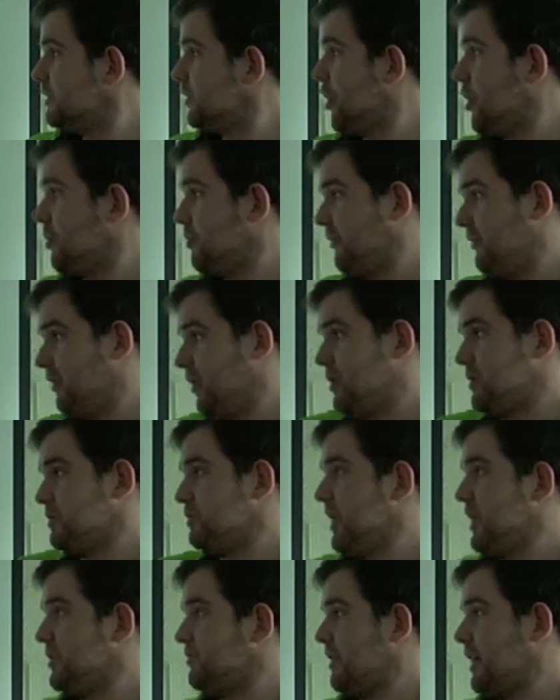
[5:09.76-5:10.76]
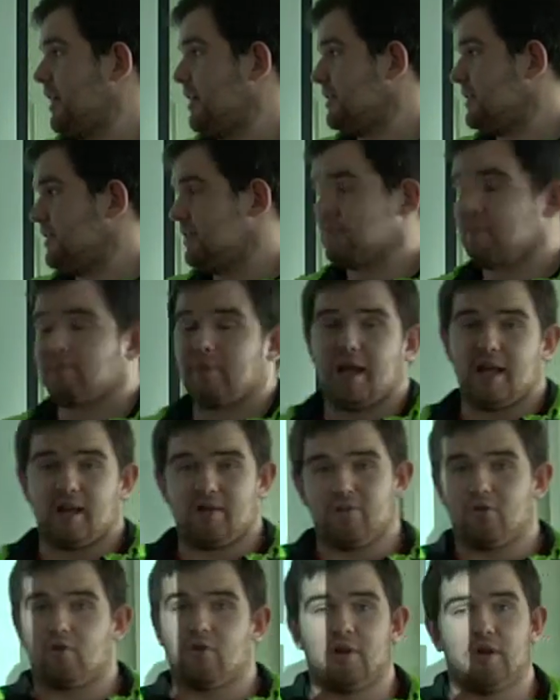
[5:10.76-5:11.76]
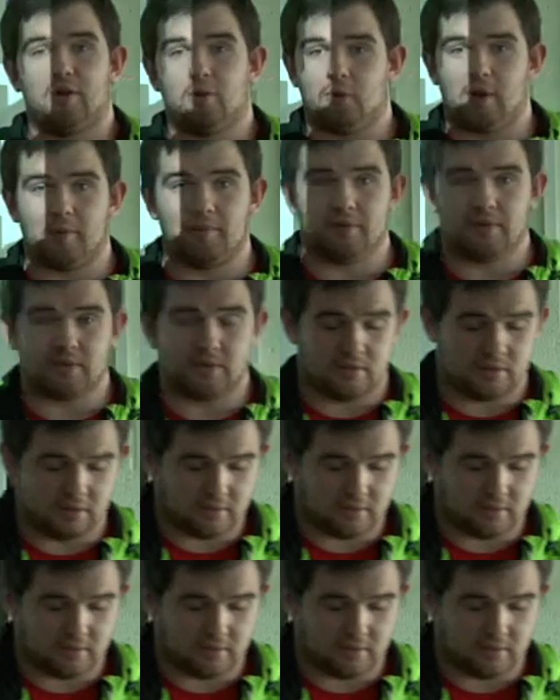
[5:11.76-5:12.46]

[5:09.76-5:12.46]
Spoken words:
Time performance-based ranking system and variety of weapons.